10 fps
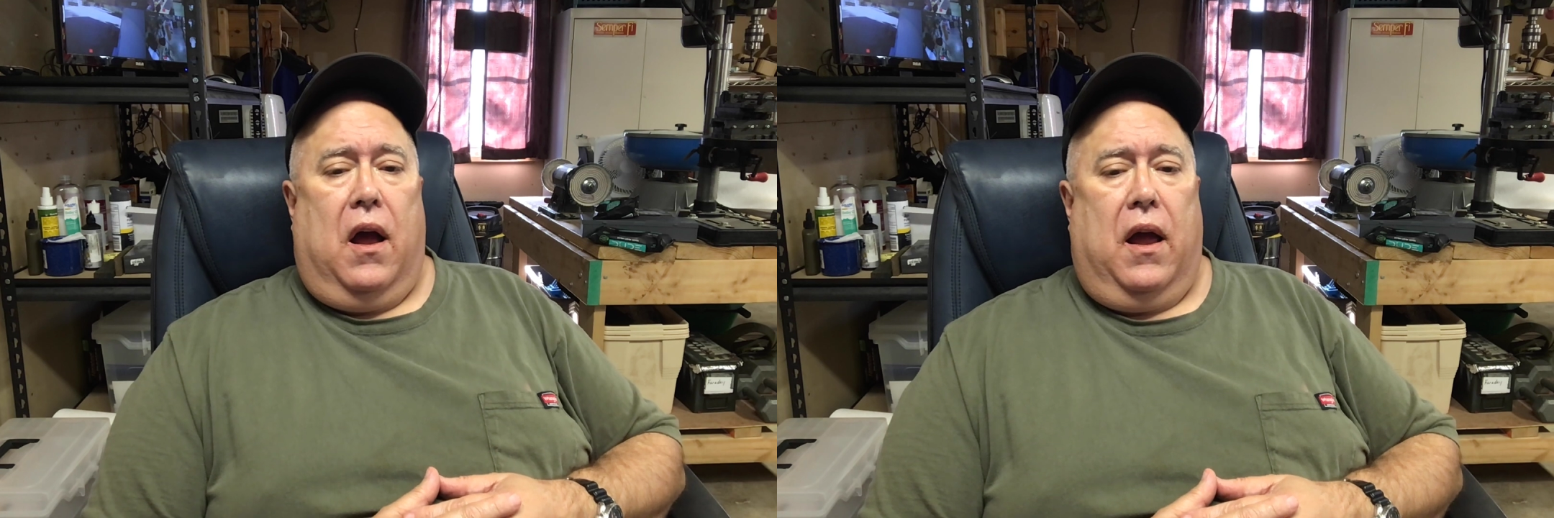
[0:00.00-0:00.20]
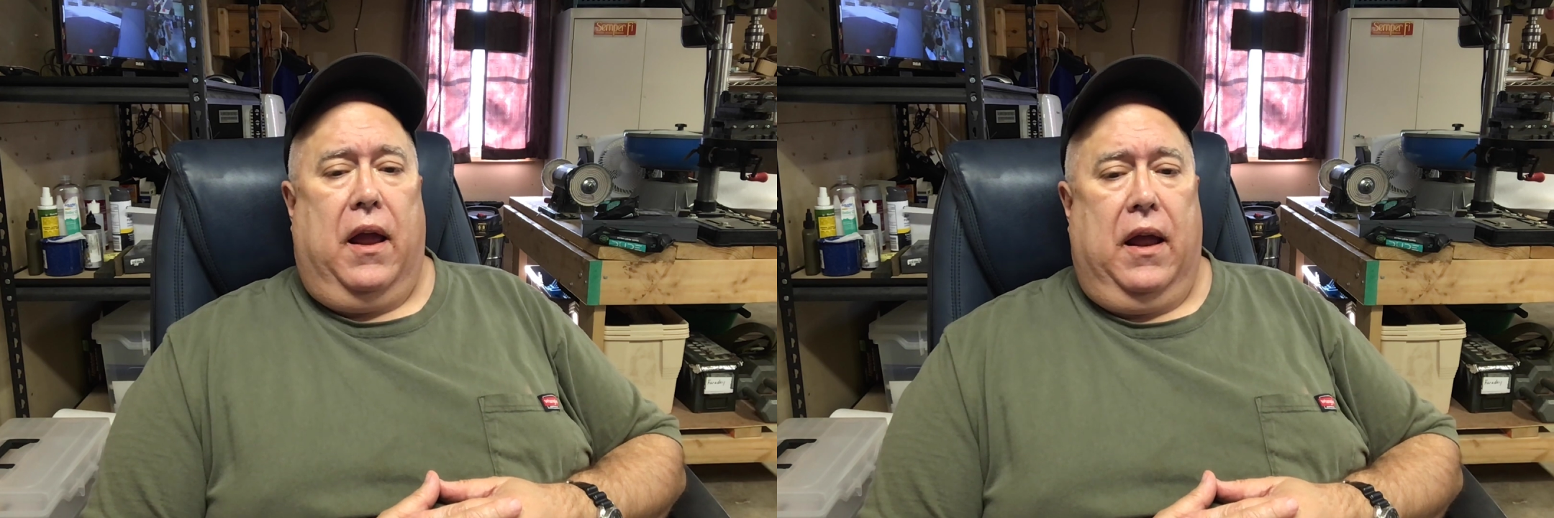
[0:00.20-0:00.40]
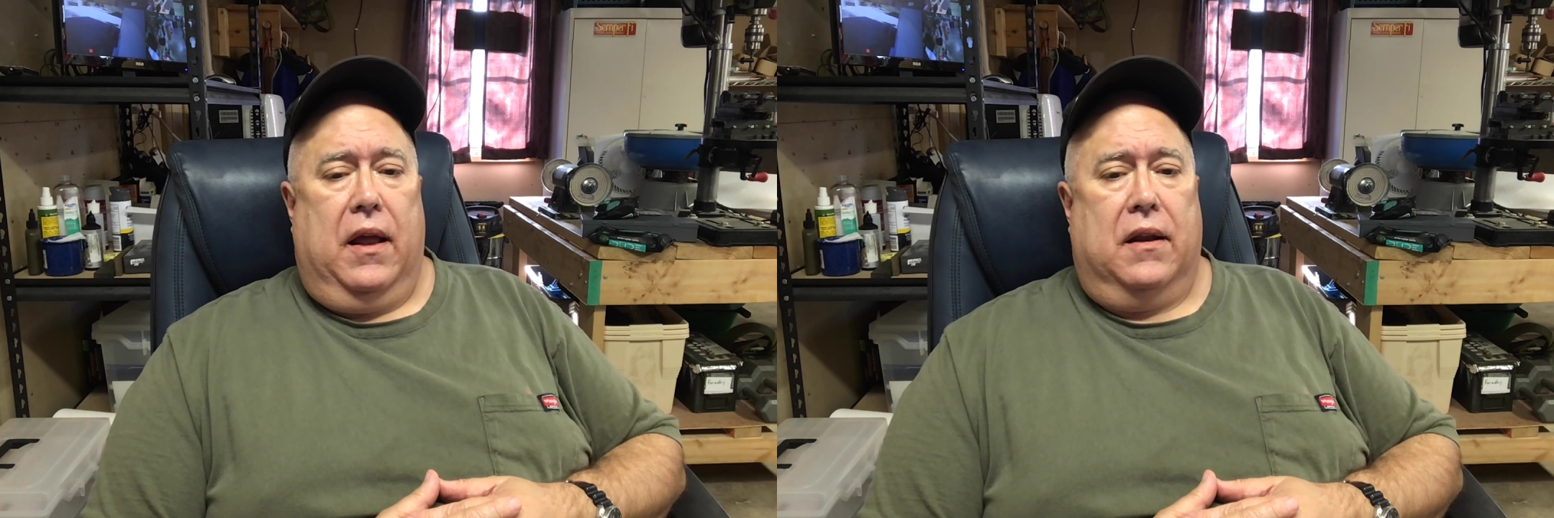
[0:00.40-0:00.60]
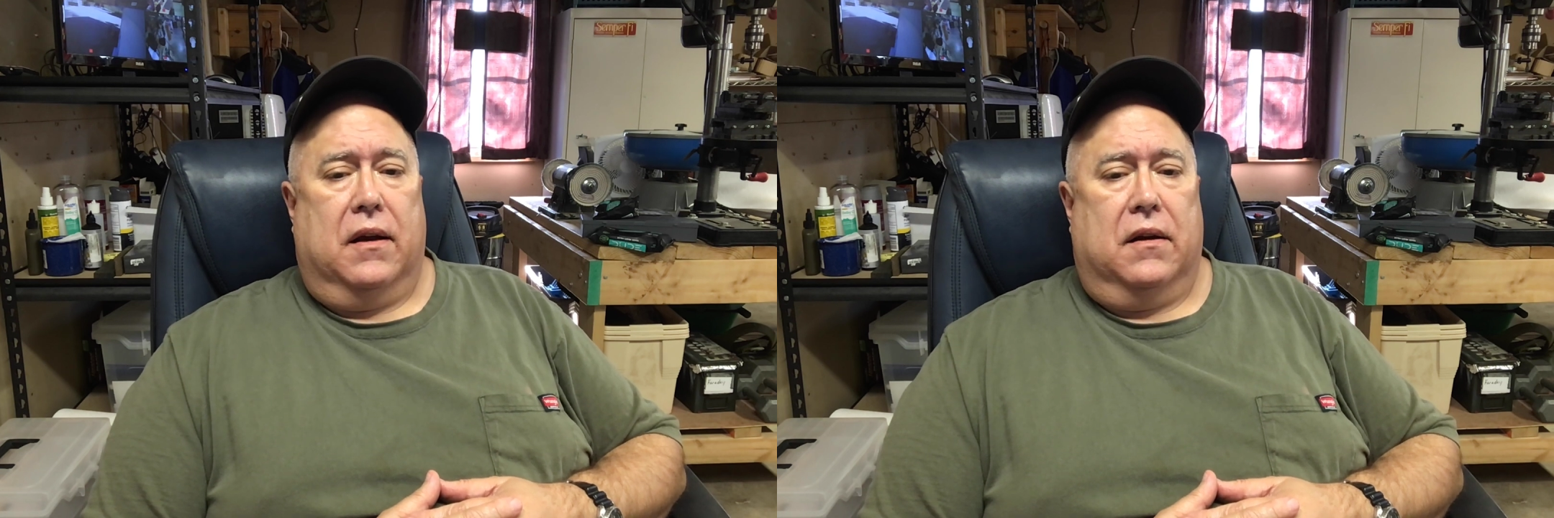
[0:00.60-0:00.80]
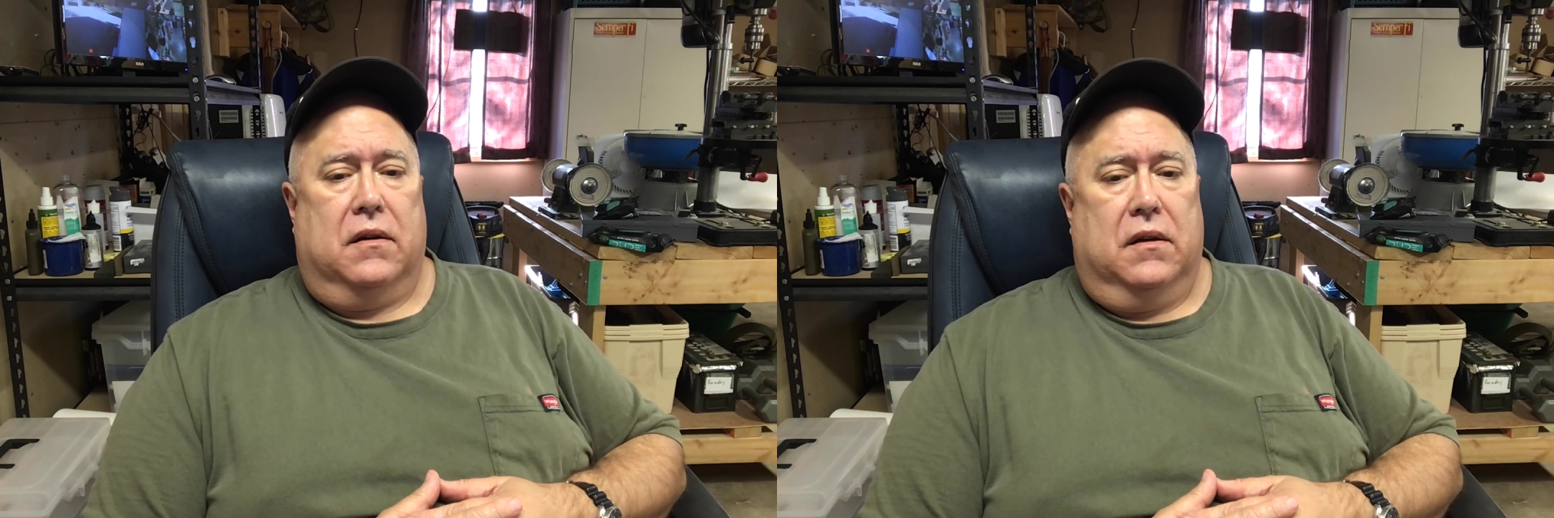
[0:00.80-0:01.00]
And,
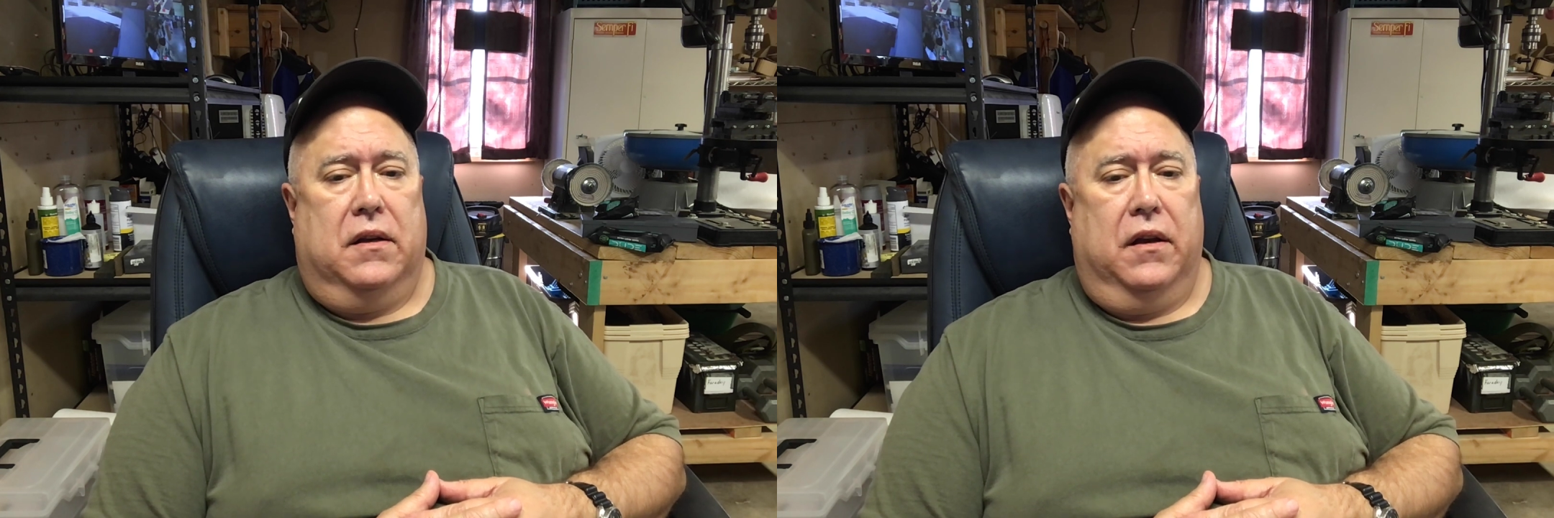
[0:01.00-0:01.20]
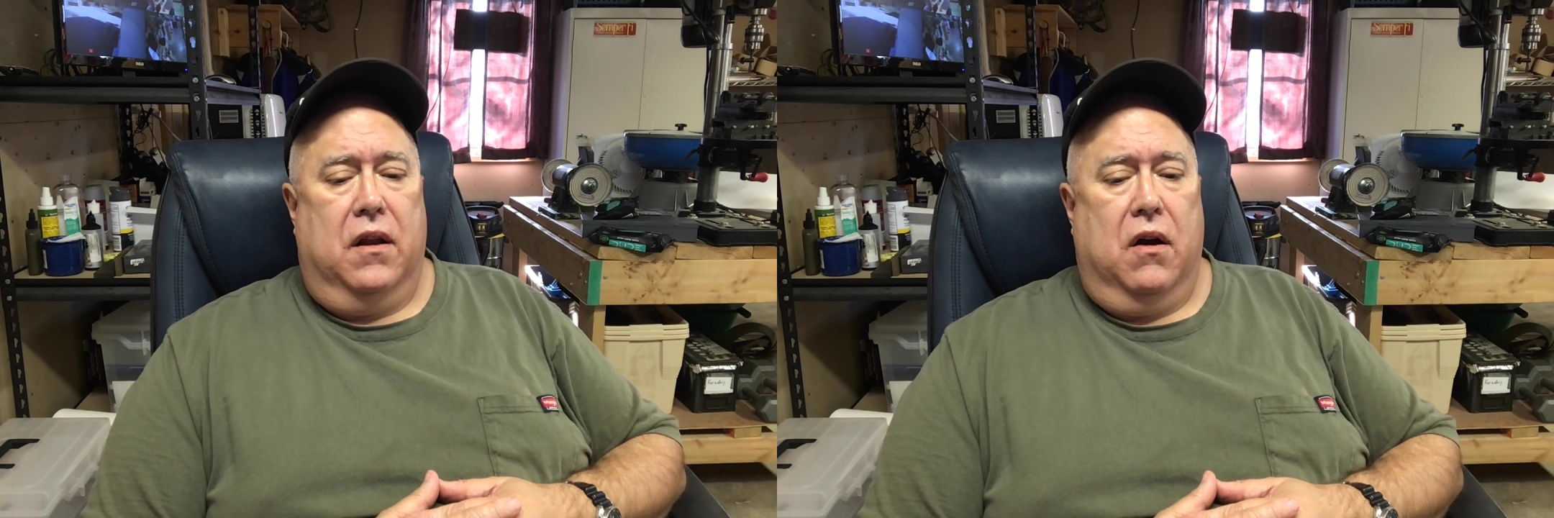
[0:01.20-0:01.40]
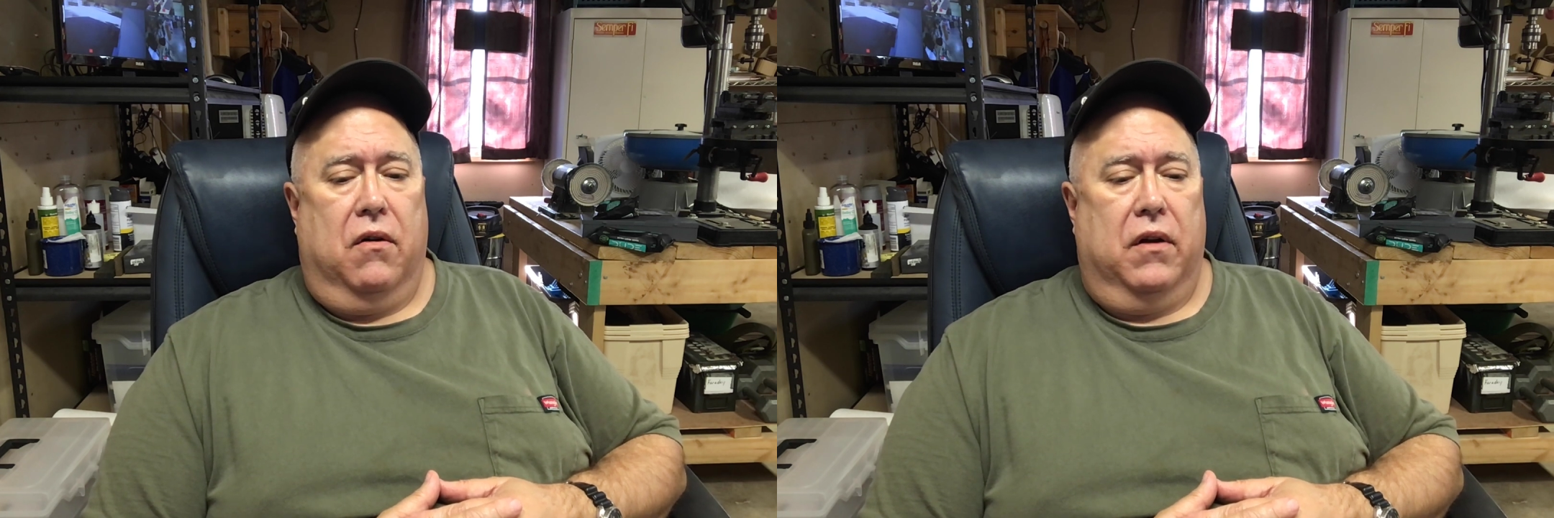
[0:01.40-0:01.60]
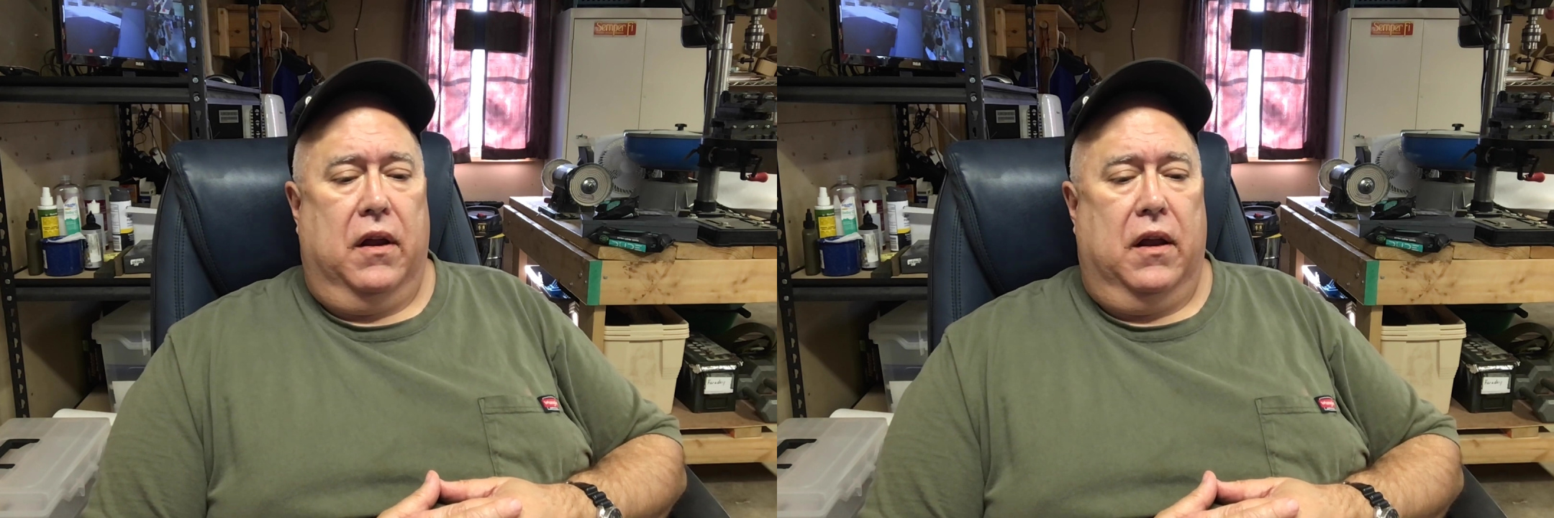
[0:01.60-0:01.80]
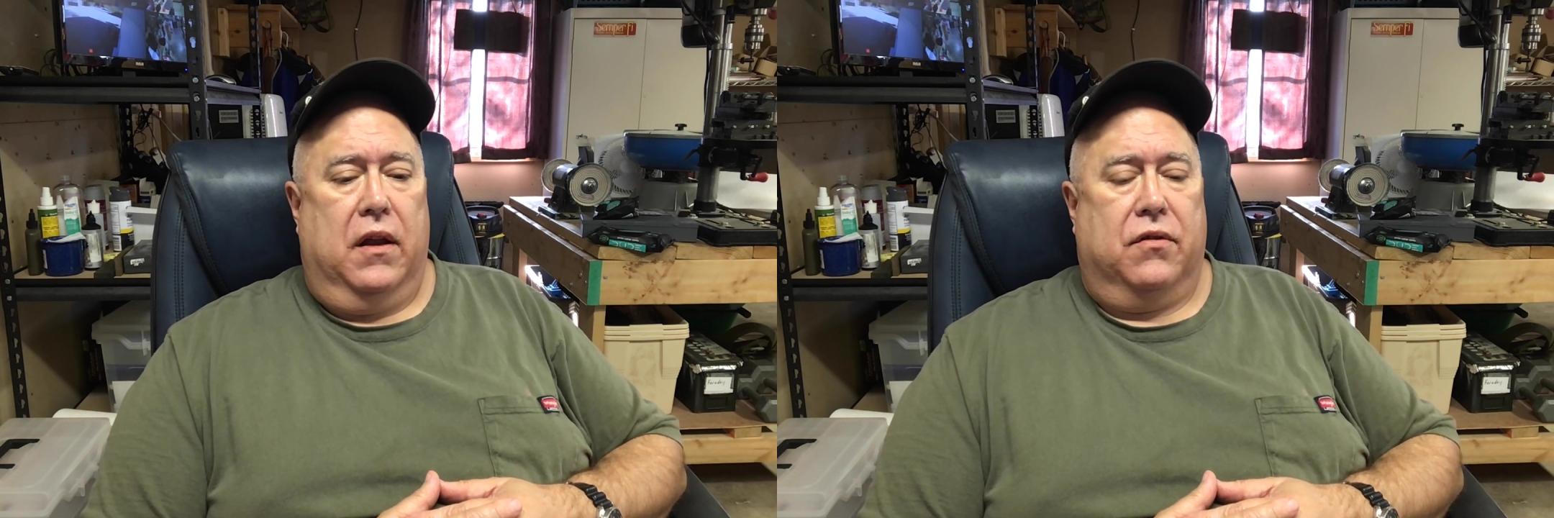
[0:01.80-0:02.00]

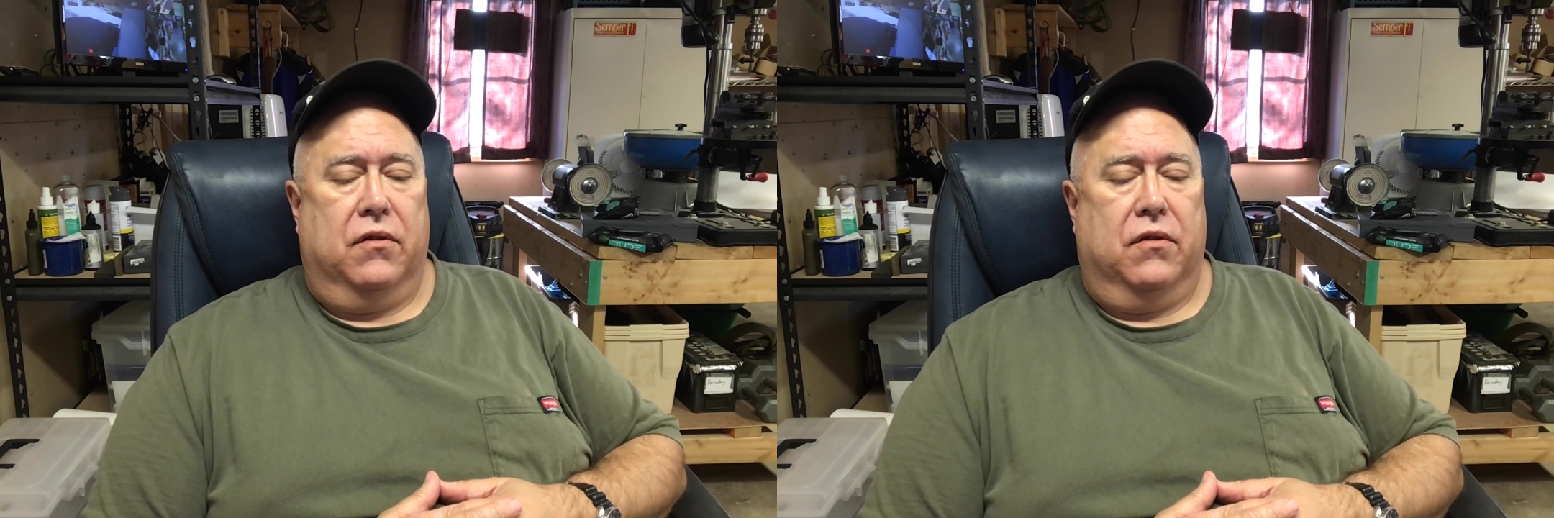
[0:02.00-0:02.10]
it's